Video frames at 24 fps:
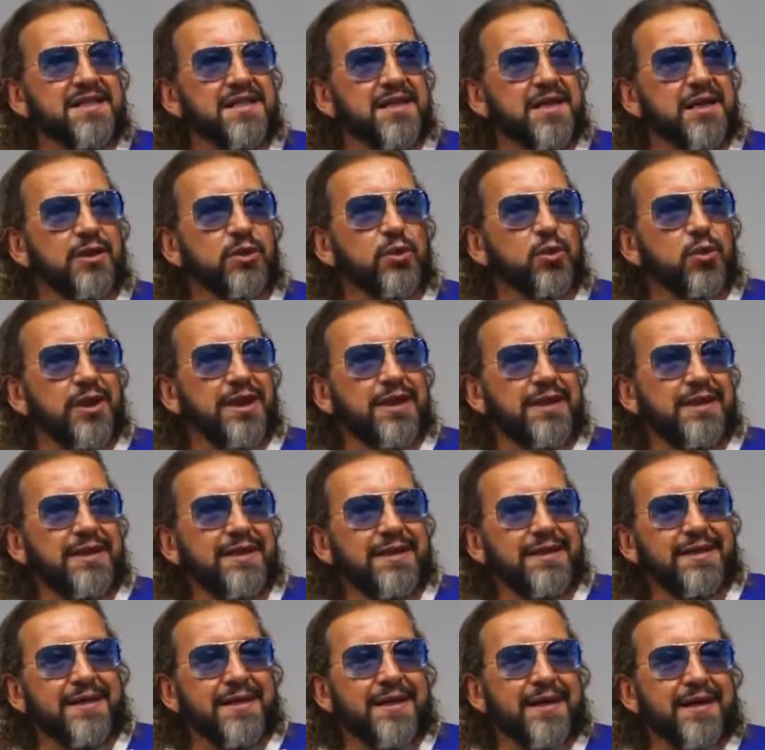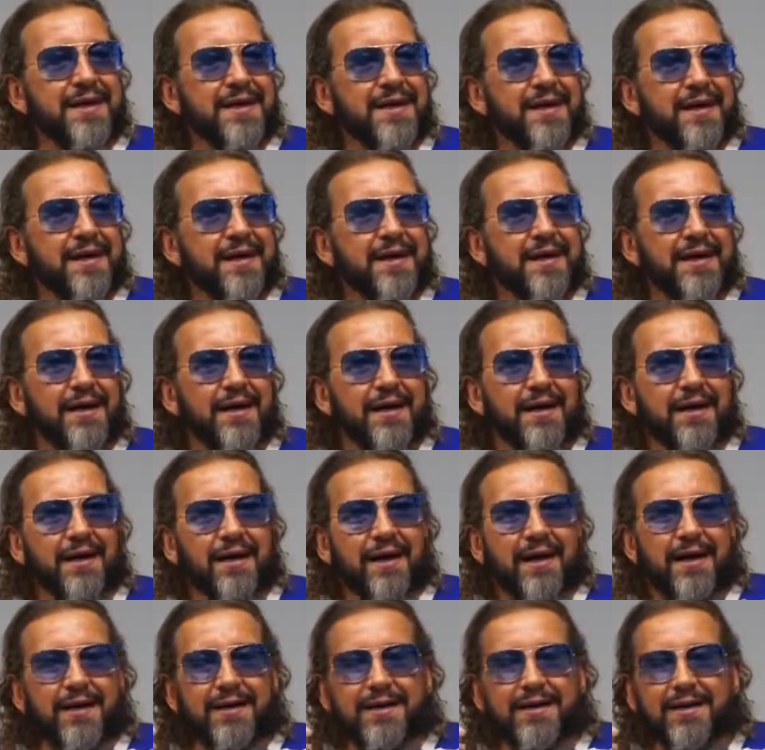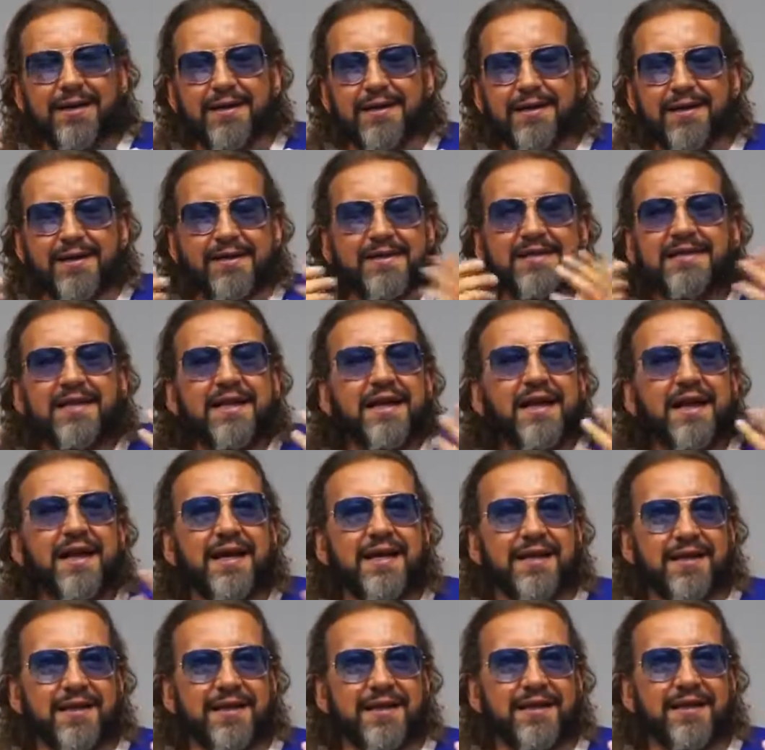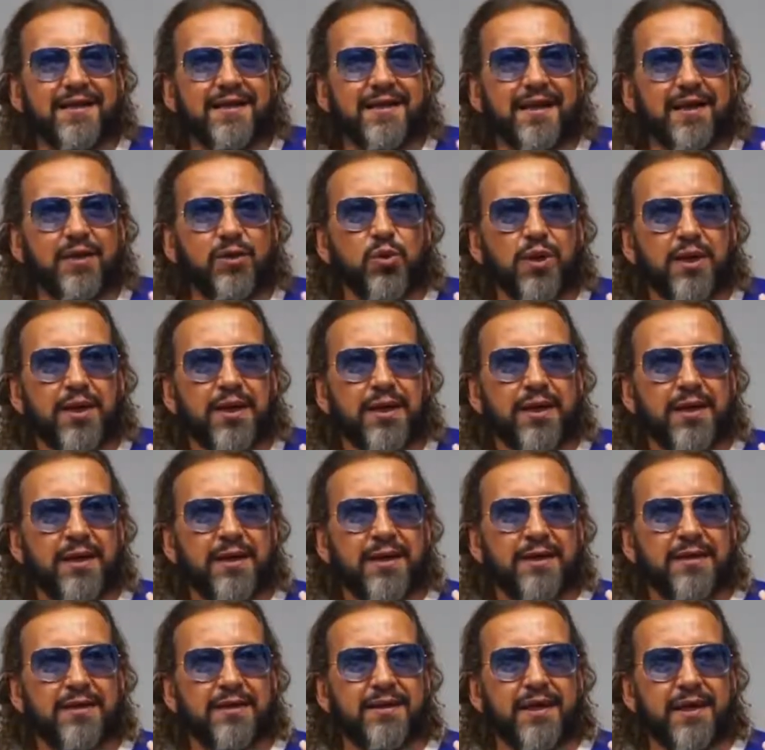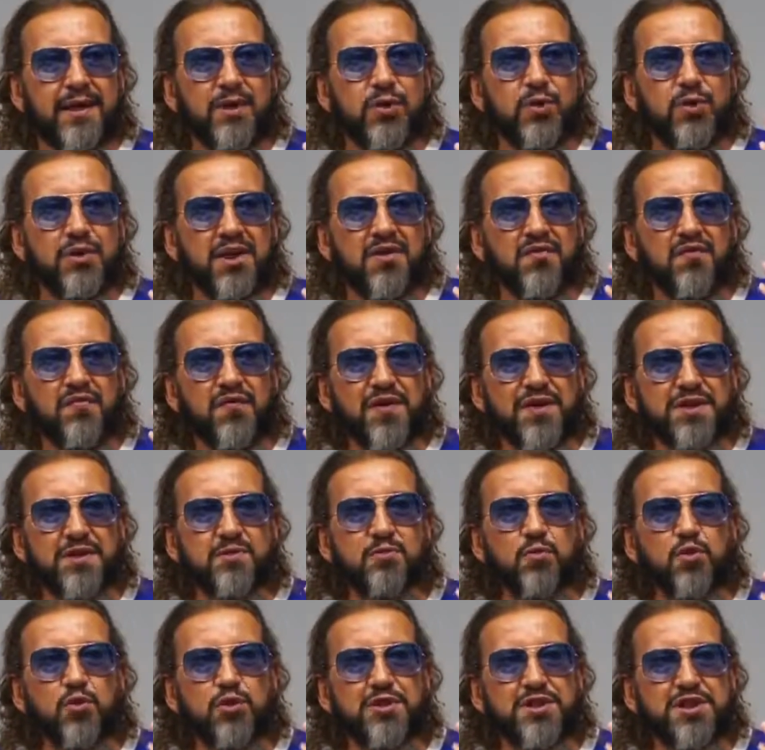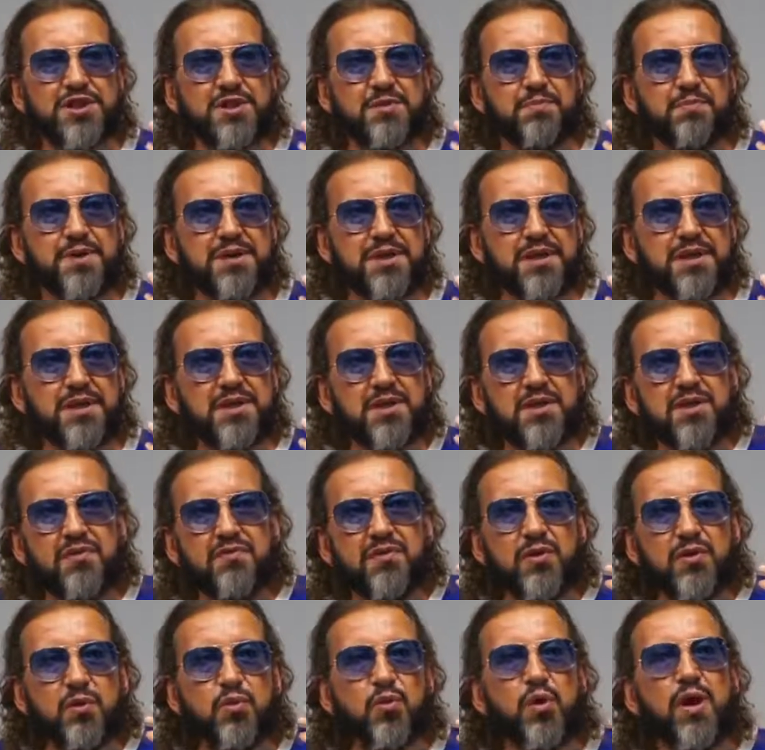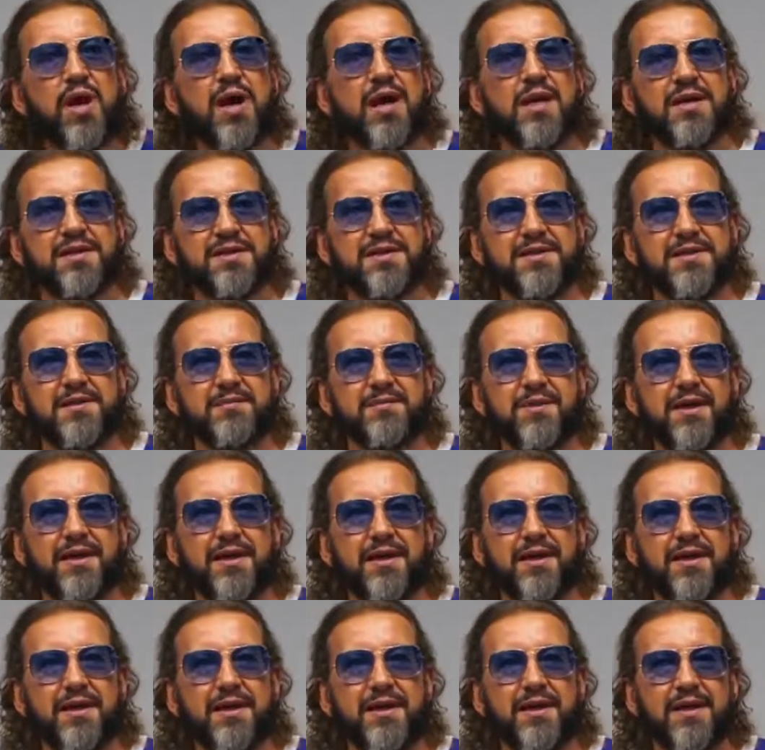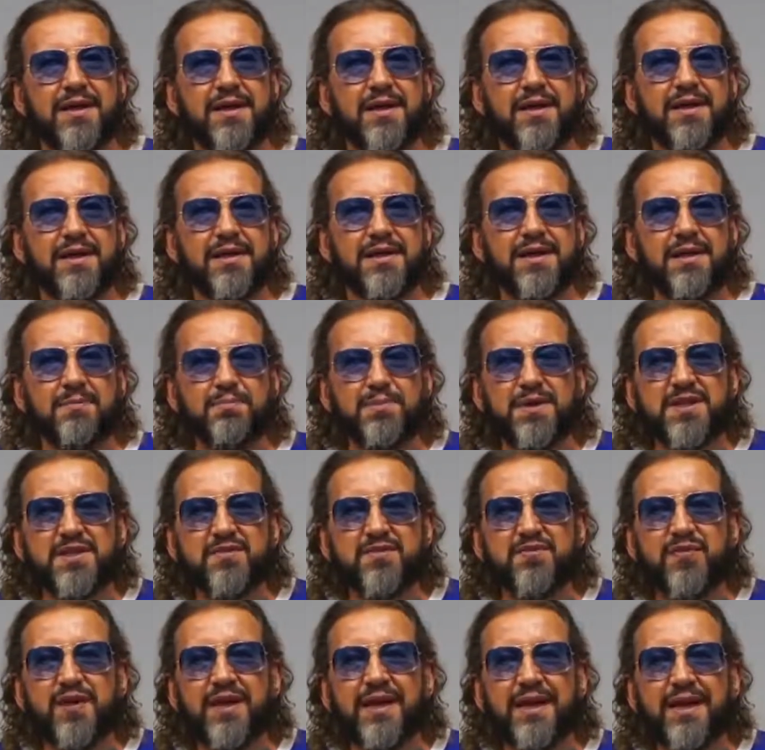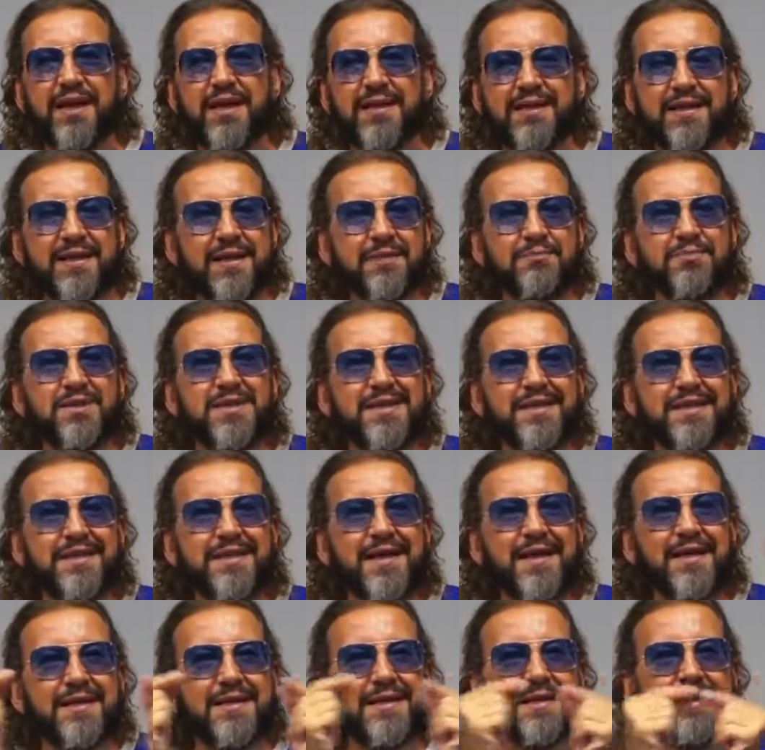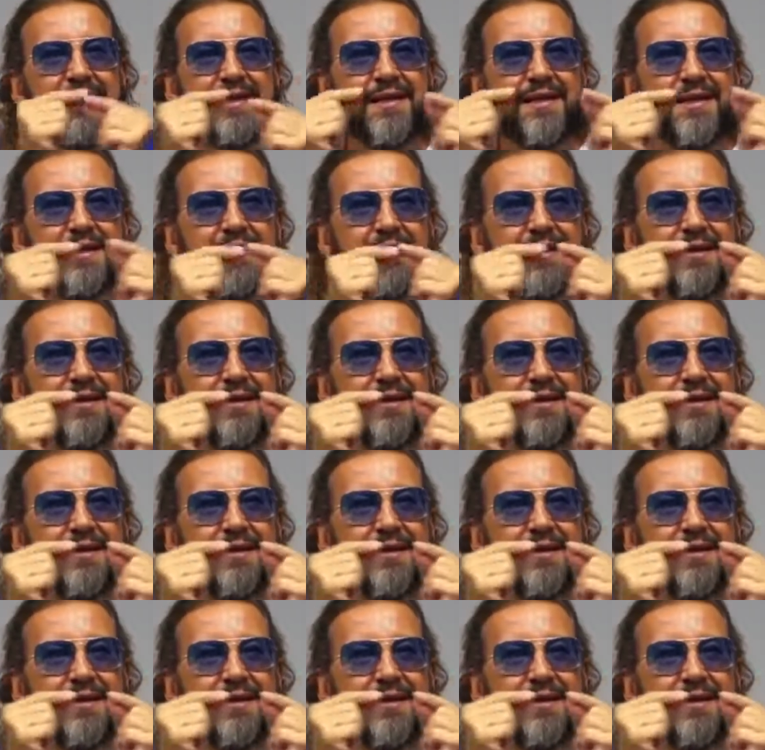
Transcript: The latter is the difference, which divides them and gives the opportunity to be individualities, allowed them not to become the integral whole.